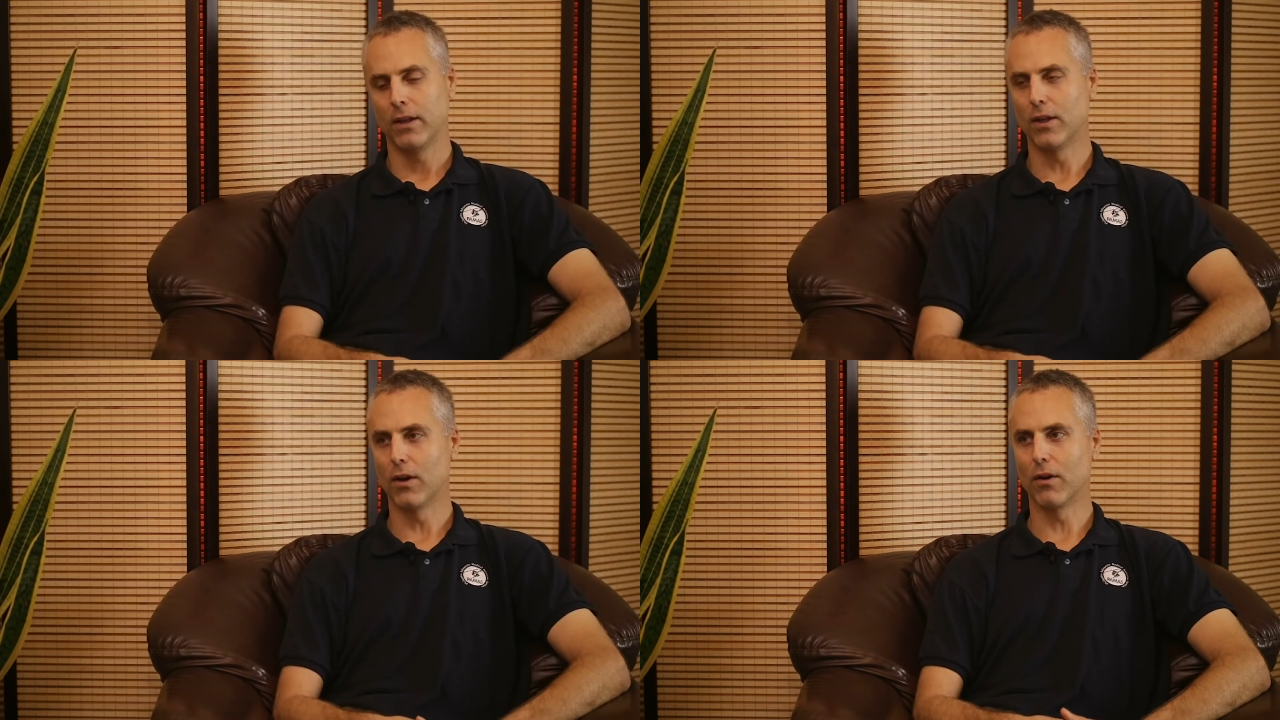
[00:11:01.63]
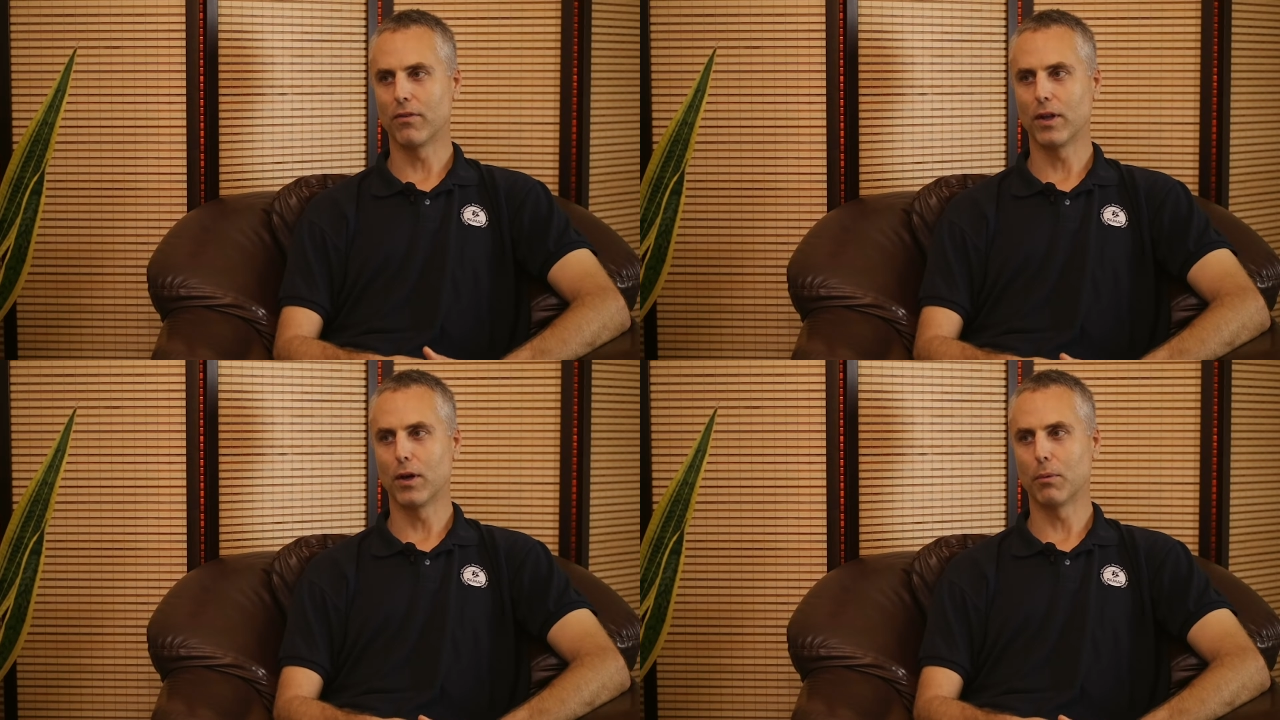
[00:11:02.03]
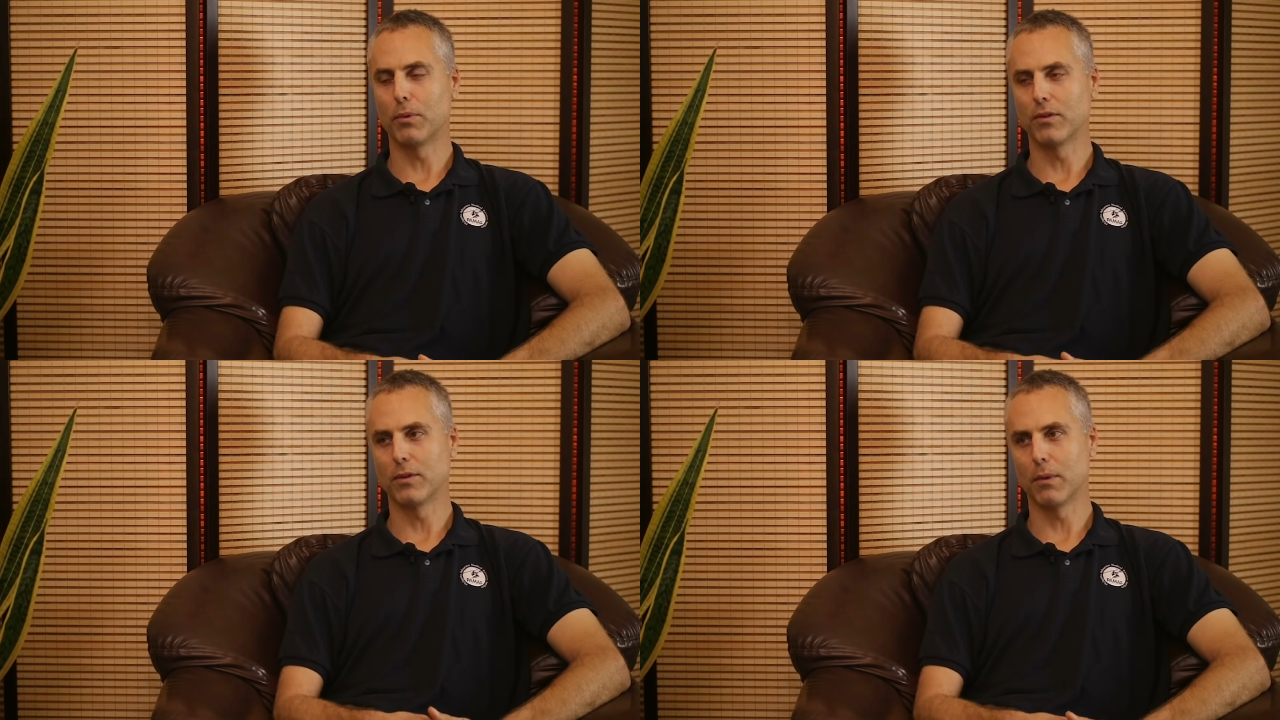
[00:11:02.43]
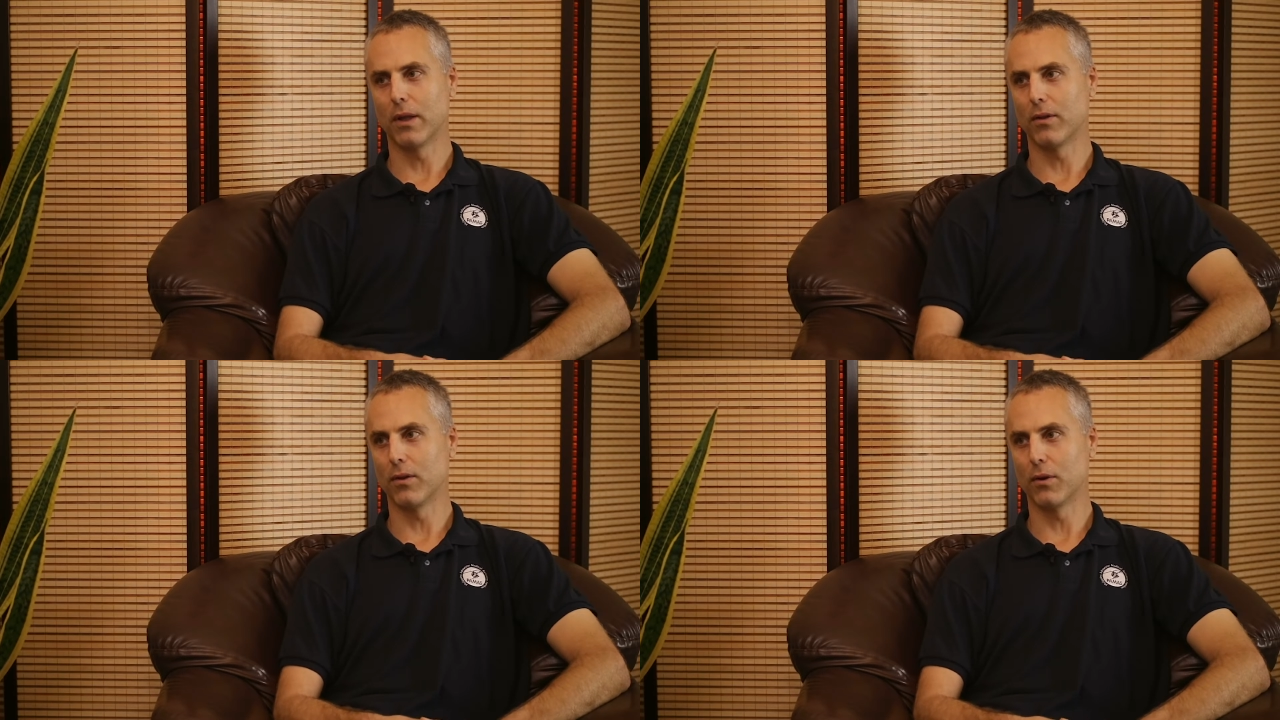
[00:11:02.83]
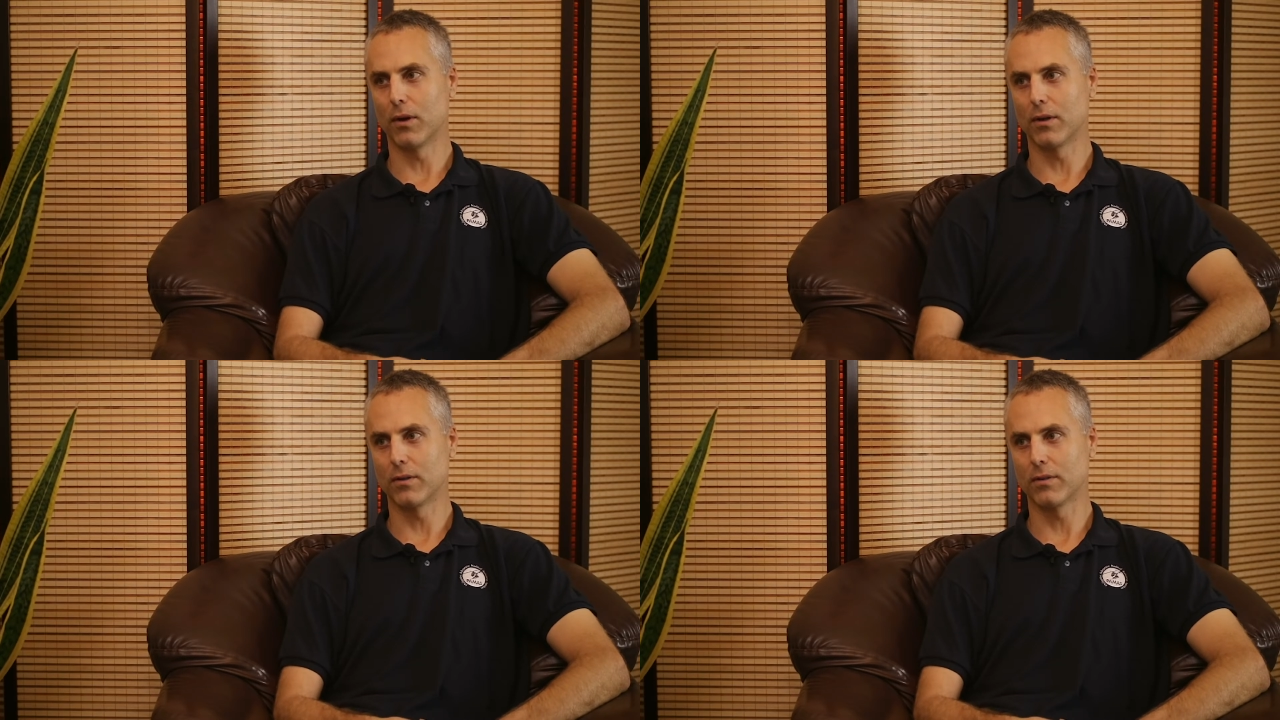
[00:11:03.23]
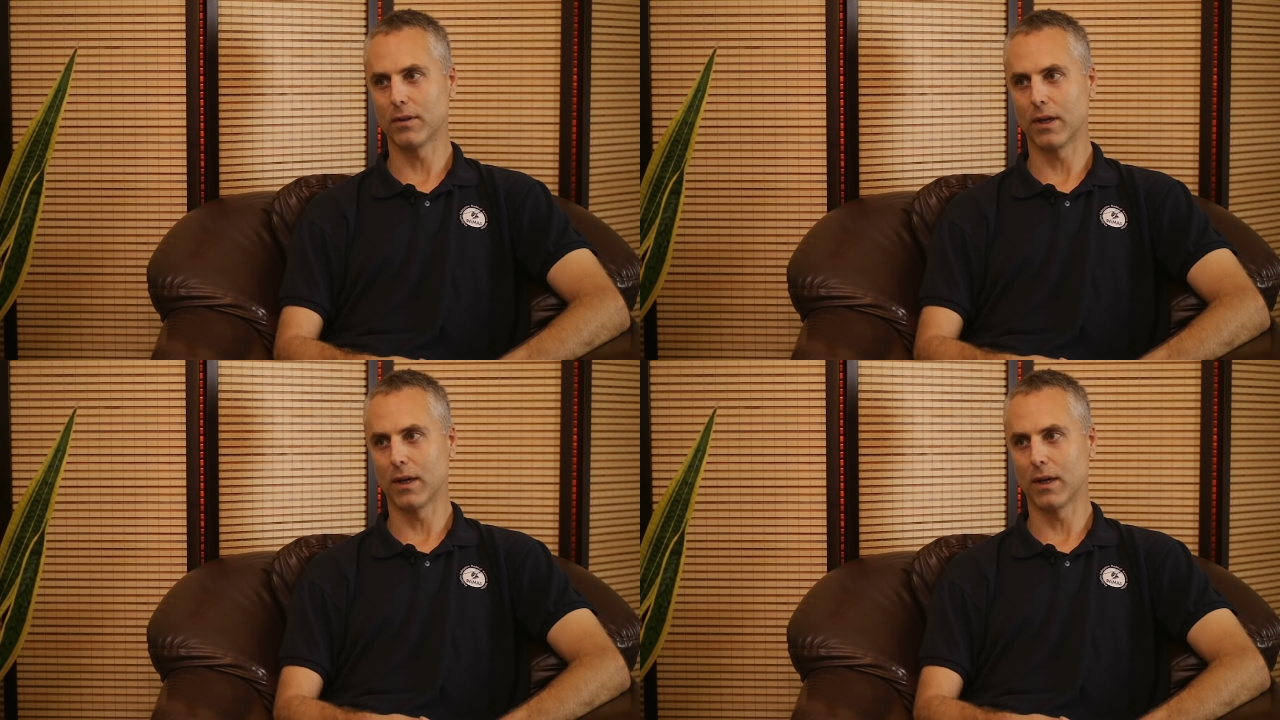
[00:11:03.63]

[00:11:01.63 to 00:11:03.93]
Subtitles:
if he opens some other doors